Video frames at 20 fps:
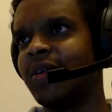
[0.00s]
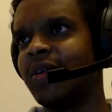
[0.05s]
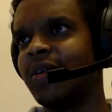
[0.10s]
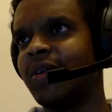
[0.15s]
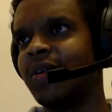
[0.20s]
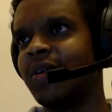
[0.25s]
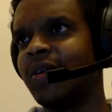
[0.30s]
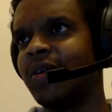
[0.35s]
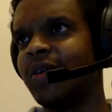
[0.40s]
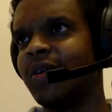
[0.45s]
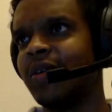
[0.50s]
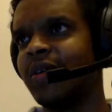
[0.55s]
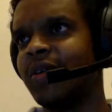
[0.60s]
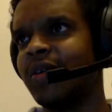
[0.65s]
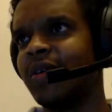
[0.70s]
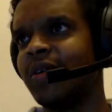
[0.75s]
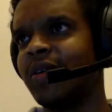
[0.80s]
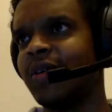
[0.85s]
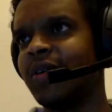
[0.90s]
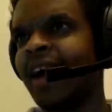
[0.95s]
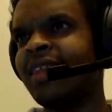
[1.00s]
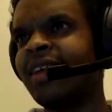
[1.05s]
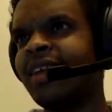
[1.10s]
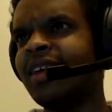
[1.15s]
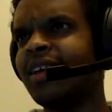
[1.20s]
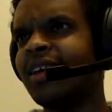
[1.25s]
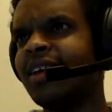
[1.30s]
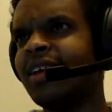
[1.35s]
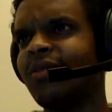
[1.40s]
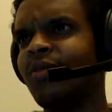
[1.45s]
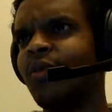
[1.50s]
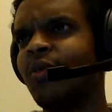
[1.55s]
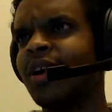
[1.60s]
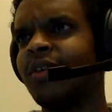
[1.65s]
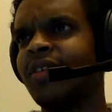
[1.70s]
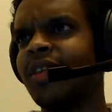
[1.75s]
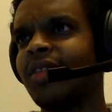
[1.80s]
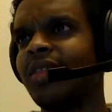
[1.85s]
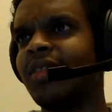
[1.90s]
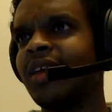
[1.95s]
But I think
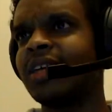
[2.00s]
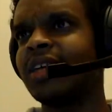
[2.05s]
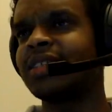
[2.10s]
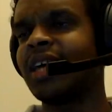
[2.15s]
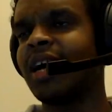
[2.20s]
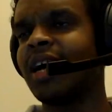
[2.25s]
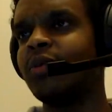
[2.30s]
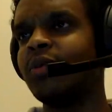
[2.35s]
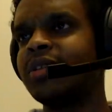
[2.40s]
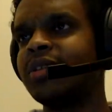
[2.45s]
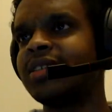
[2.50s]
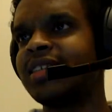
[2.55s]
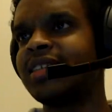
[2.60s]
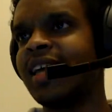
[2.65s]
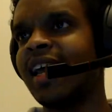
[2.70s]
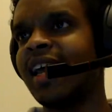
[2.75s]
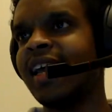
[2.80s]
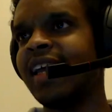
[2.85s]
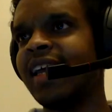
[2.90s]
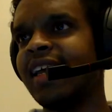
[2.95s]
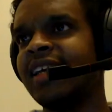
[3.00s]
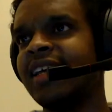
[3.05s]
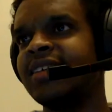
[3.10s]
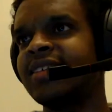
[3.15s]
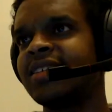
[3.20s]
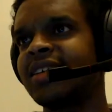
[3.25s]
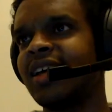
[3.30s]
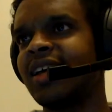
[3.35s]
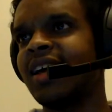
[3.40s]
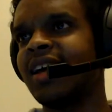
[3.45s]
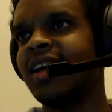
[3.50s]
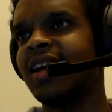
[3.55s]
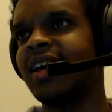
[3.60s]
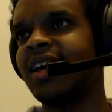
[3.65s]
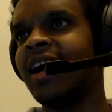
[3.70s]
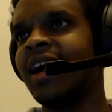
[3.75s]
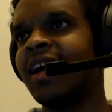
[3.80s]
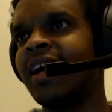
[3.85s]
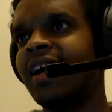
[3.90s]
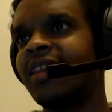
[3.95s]
one of the things I would say is
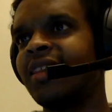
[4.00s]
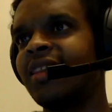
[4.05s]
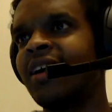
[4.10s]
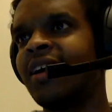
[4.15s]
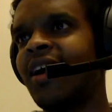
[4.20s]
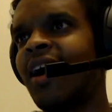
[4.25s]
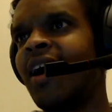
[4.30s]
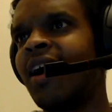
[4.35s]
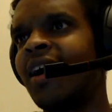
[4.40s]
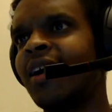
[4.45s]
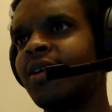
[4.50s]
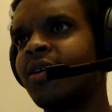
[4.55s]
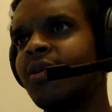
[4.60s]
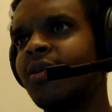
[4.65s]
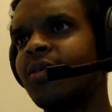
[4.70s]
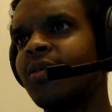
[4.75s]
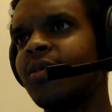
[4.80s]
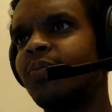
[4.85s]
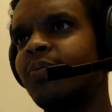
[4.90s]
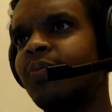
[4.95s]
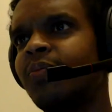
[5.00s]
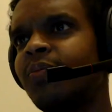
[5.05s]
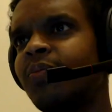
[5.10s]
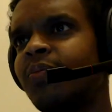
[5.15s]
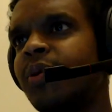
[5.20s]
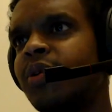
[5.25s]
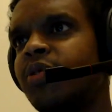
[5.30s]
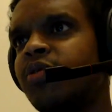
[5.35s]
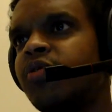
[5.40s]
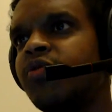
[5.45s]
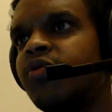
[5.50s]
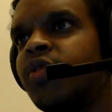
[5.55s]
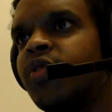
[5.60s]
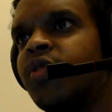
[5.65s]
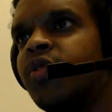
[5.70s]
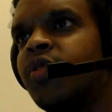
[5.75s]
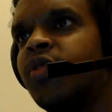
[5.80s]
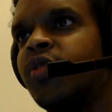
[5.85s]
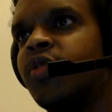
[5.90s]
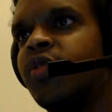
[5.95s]
there are people who vote to
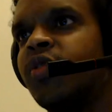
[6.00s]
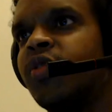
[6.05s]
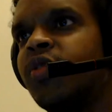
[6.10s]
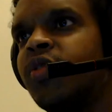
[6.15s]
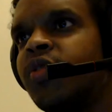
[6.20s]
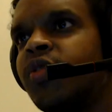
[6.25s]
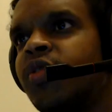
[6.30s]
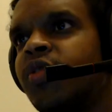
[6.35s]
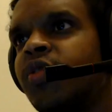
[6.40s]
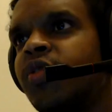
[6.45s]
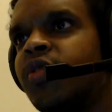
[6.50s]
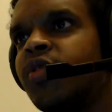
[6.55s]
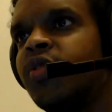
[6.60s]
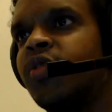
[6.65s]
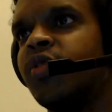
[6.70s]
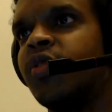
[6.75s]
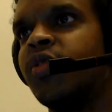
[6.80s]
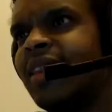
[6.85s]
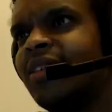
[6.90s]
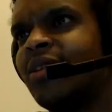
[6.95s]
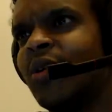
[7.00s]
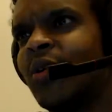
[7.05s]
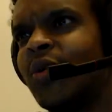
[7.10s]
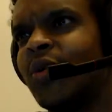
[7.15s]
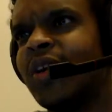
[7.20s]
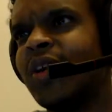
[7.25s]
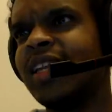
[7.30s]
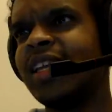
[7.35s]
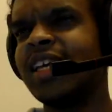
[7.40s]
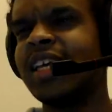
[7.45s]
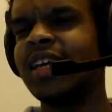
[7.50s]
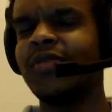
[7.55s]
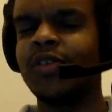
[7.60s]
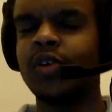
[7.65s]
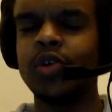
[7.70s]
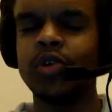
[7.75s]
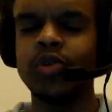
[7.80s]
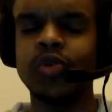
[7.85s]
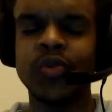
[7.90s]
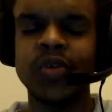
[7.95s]
leave, but they don't really give good
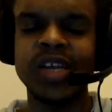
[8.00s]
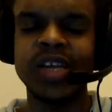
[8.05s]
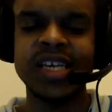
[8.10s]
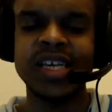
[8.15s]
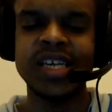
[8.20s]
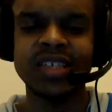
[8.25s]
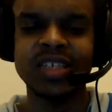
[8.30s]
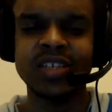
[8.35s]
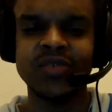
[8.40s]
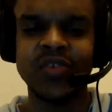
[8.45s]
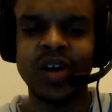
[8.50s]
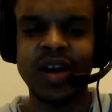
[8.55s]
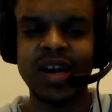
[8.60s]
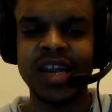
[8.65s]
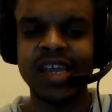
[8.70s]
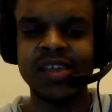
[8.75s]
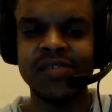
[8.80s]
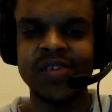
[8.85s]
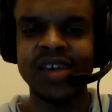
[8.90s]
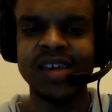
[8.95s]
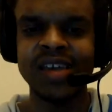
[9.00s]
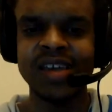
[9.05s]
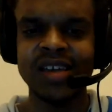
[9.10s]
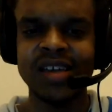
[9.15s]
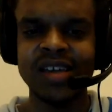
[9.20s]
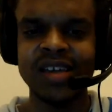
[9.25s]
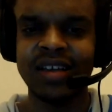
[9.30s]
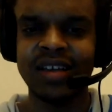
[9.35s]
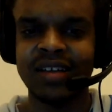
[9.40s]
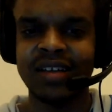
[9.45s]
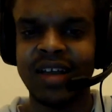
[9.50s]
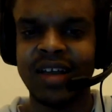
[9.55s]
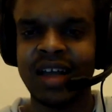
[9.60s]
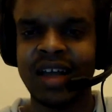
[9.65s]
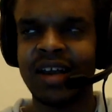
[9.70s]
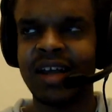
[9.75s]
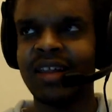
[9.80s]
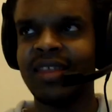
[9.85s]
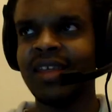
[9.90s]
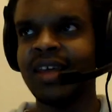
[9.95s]
reasons for leaving. And I
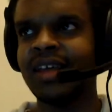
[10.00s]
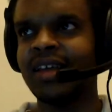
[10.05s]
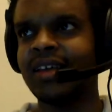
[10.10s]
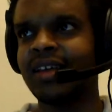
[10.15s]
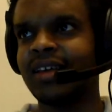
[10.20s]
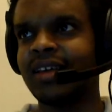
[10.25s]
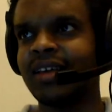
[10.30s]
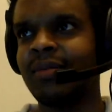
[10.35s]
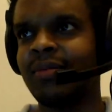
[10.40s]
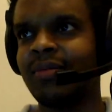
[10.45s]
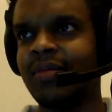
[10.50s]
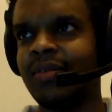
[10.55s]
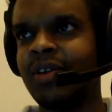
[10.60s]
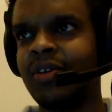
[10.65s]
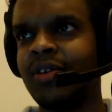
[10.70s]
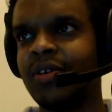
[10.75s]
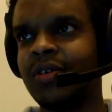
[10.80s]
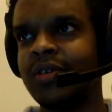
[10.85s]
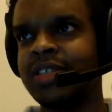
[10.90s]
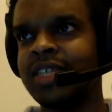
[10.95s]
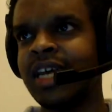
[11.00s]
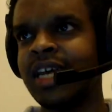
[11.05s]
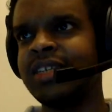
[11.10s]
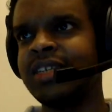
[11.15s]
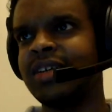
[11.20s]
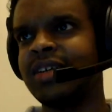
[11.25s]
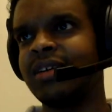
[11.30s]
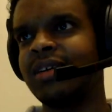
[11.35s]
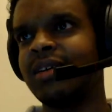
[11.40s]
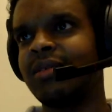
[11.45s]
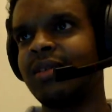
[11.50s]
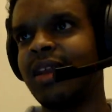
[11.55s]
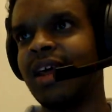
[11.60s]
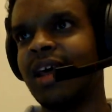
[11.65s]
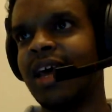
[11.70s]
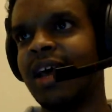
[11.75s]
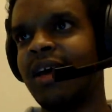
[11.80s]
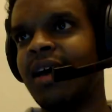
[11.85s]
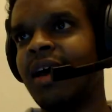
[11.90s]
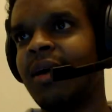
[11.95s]
think Jason
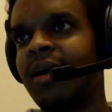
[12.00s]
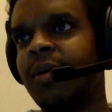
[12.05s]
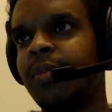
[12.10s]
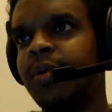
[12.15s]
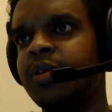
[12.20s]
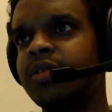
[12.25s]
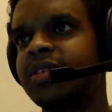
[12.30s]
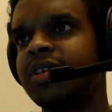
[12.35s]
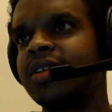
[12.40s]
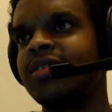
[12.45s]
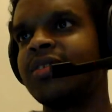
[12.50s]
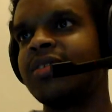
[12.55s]
puts a good